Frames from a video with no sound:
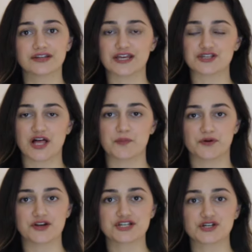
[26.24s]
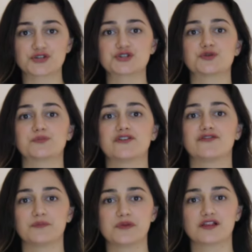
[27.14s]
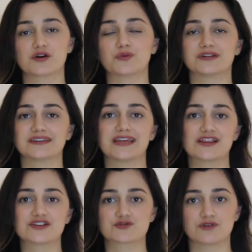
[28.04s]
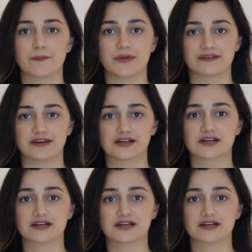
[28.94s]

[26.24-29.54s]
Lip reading: in Agile project, you should be familiar with the Daily Scrum Meeting.